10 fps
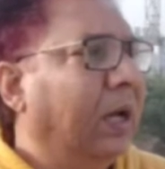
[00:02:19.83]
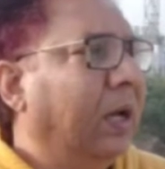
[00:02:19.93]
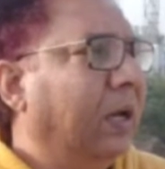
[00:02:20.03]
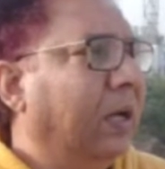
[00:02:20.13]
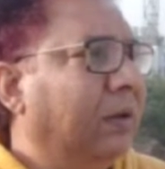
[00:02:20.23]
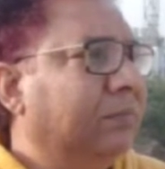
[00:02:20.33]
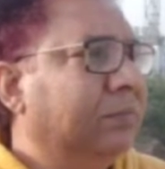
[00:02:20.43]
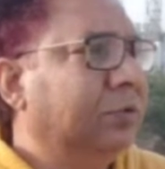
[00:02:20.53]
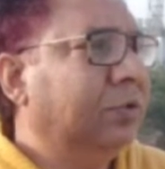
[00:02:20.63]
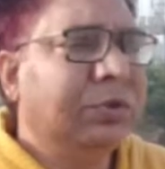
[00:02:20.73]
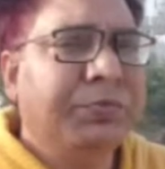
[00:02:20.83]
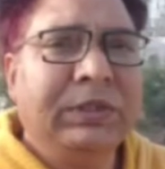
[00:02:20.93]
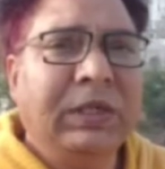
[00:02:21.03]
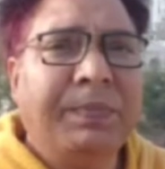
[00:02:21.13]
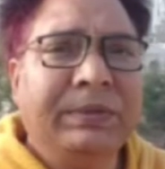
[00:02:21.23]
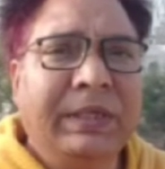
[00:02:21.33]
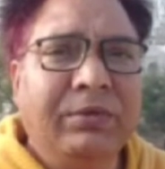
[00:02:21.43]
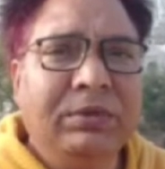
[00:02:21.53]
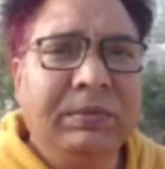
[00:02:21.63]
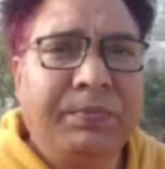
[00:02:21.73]
Uh, those which are
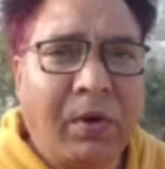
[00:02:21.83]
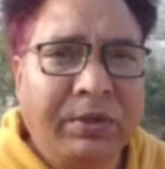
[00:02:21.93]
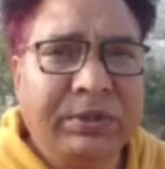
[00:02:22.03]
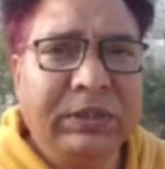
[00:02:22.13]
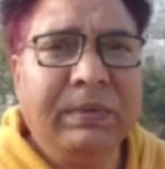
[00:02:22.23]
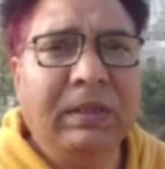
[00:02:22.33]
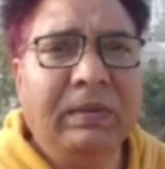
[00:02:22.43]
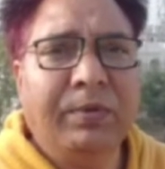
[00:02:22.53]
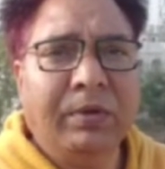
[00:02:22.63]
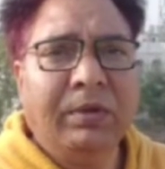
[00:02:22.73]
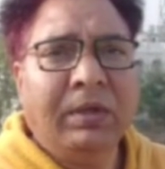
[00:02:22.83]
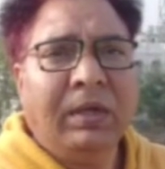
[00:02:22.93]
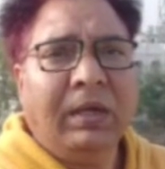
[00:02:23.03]
present on the proximal pole,